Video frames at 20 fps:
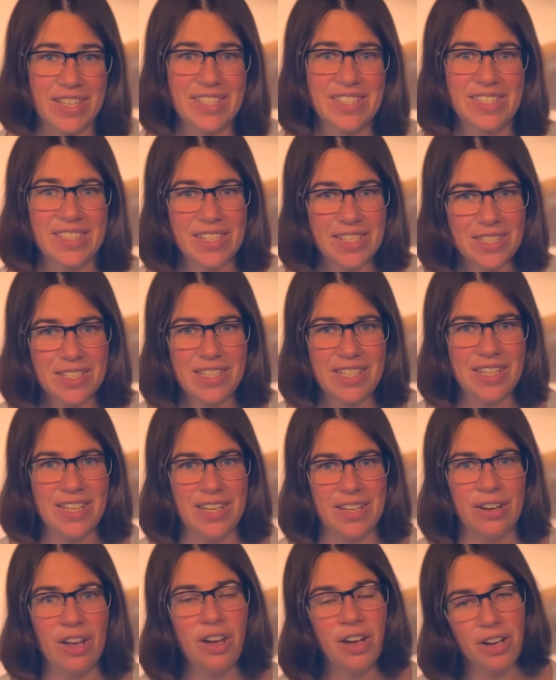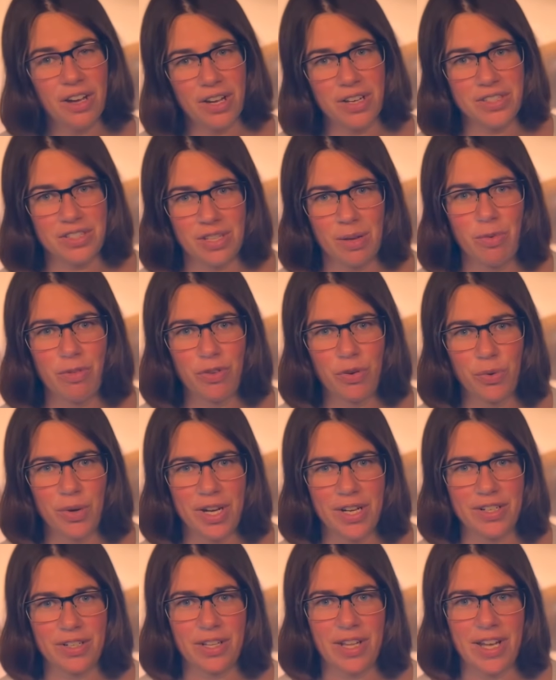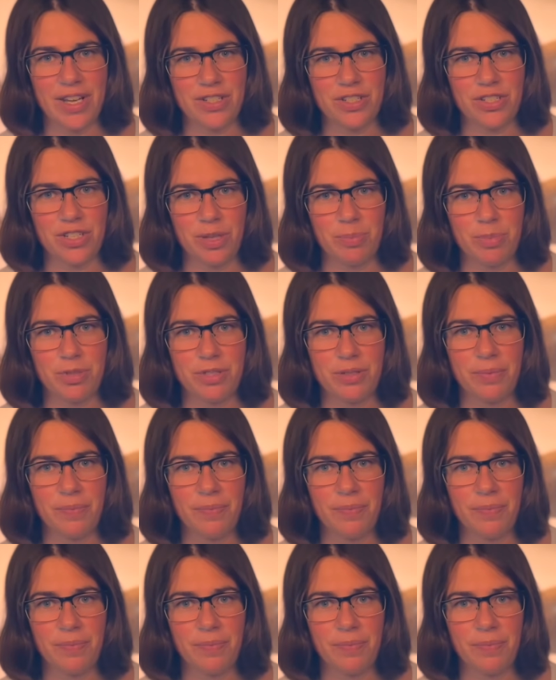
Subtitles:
16 on some of the Grand Class ships.